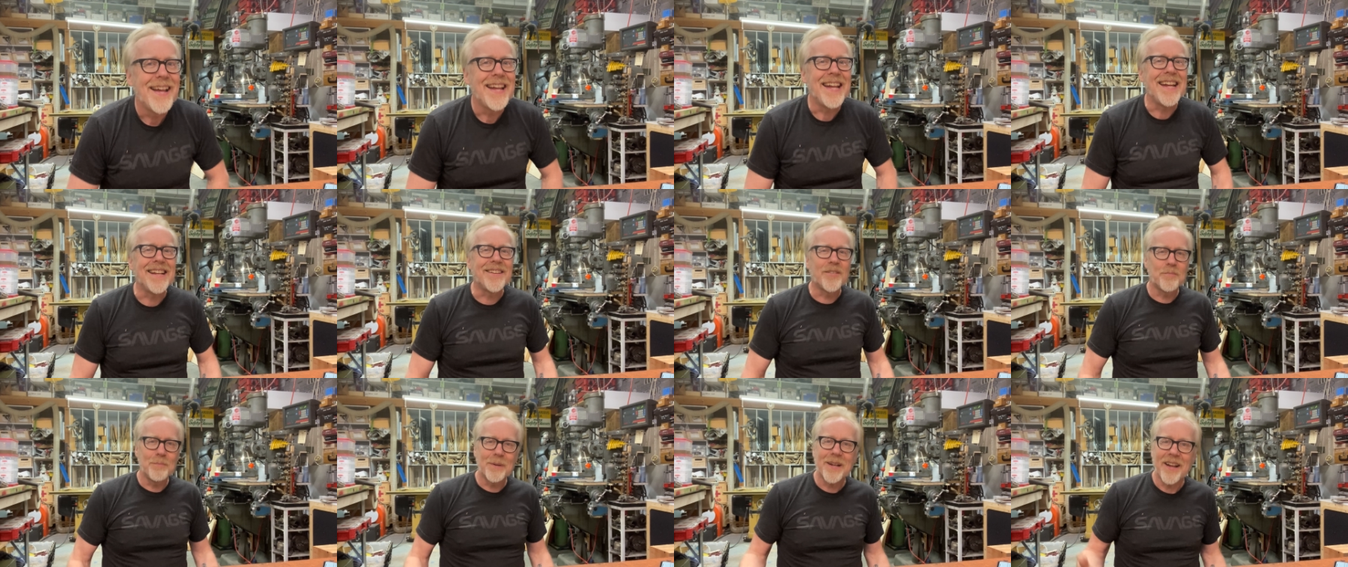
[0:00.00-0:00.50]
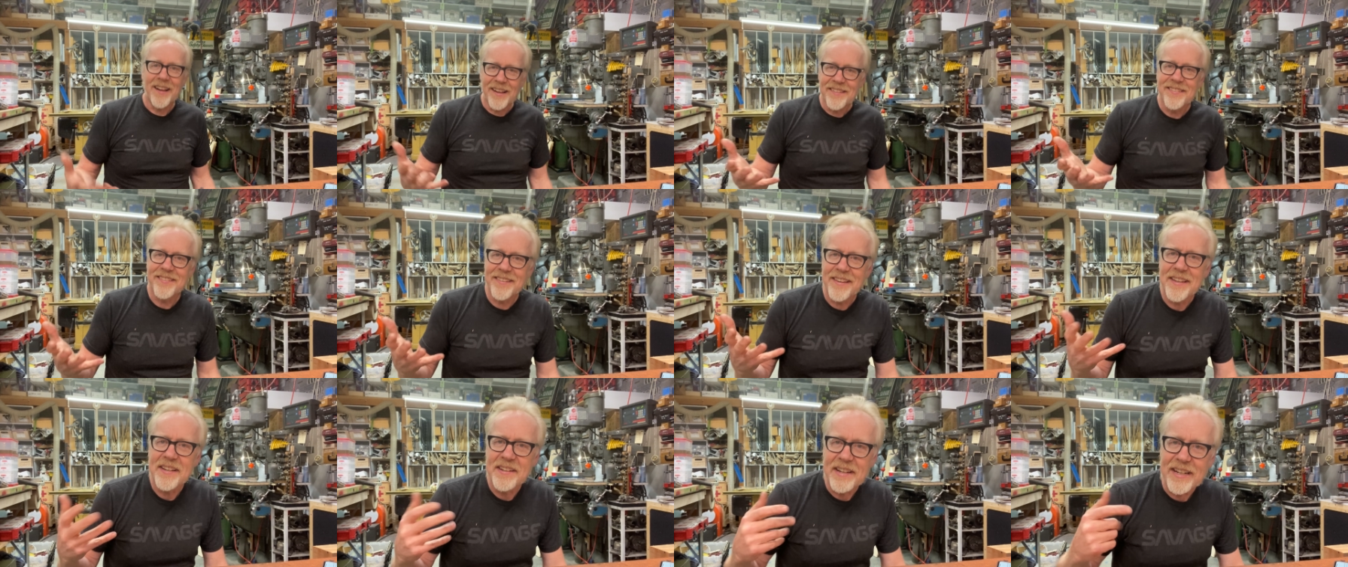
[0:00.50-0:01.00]
It's
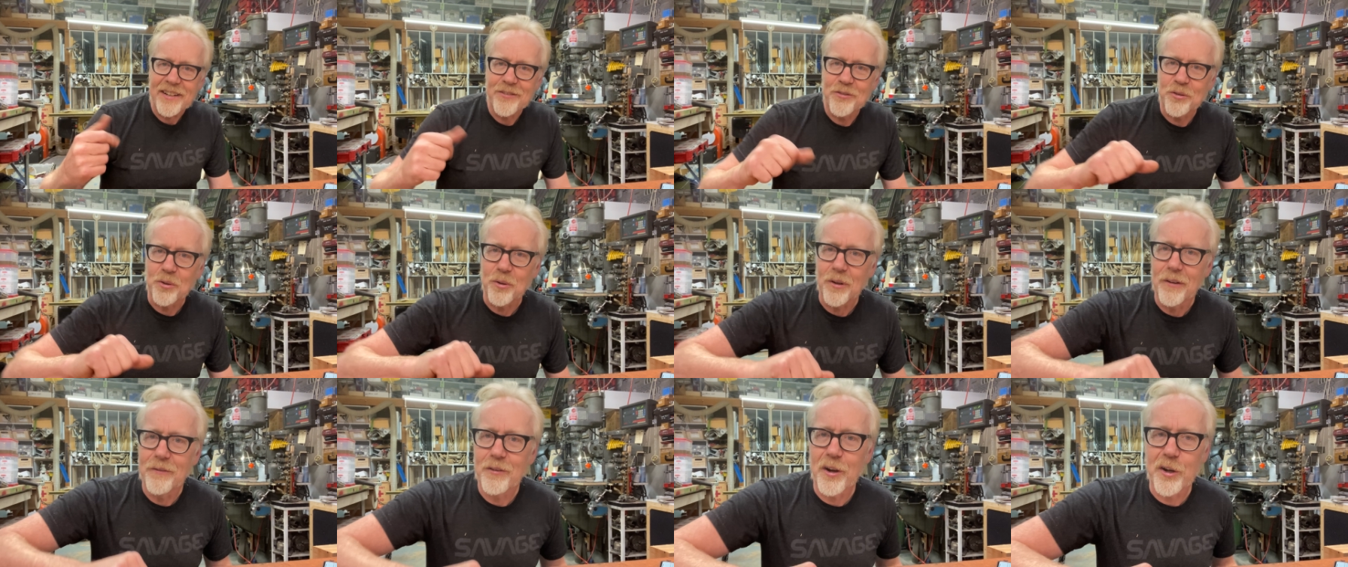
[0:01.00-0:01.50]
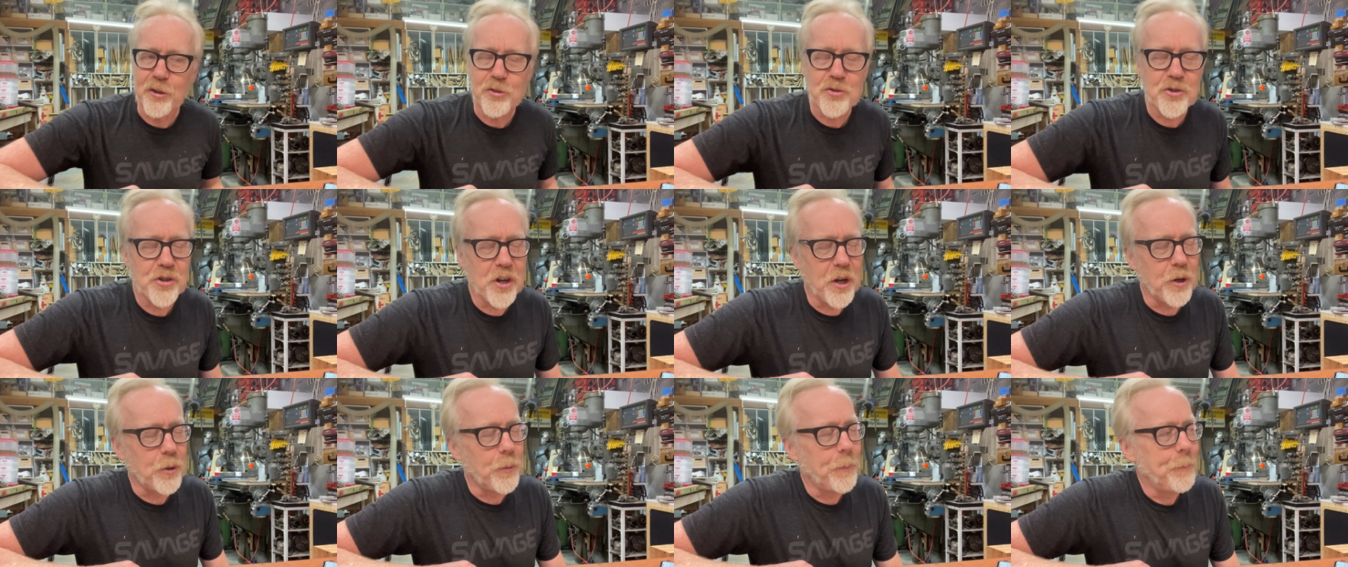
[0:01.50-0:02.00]
because of the nature of our
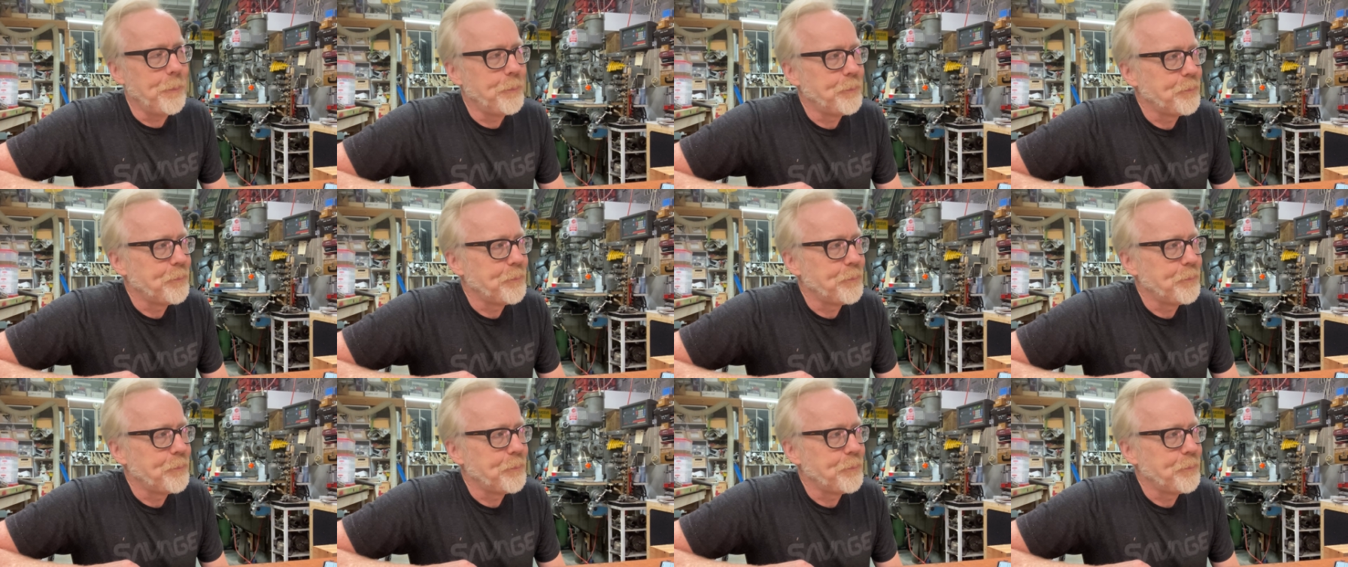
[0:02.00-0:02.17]
show.